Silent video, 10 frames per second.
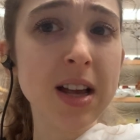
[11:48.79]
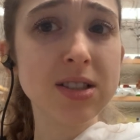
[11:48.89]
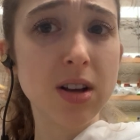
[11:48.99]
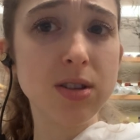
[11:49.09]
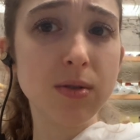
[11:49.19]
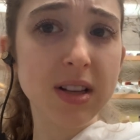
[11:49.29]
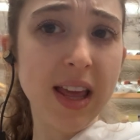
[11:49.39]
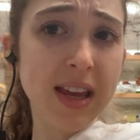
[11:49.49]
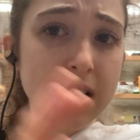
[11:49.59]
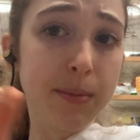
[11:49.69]
It's also a, uh,
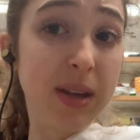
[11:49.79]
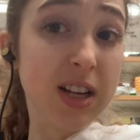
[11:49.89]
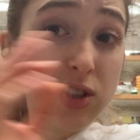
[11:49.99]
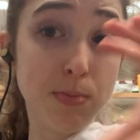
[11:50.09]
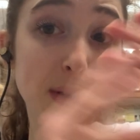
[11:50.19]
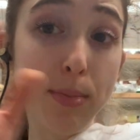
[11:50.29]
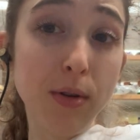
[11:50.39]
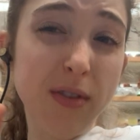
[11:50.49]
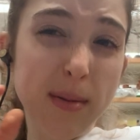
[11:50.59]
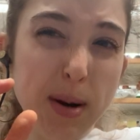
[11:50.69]
like because
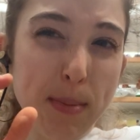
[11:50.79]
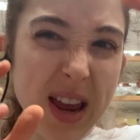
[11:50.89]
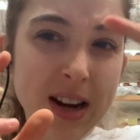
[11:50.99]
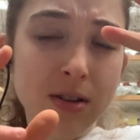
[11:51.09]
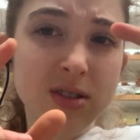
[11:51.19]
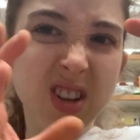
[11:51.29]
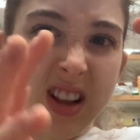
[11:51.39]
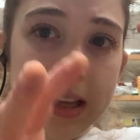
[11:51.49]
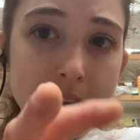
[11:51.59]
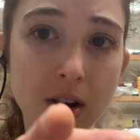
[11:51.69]
people from your panel, so
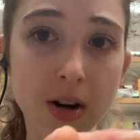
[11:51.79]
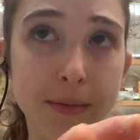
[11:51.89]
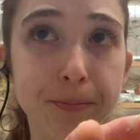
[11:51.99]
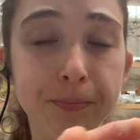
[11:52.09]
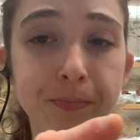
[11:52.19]
like your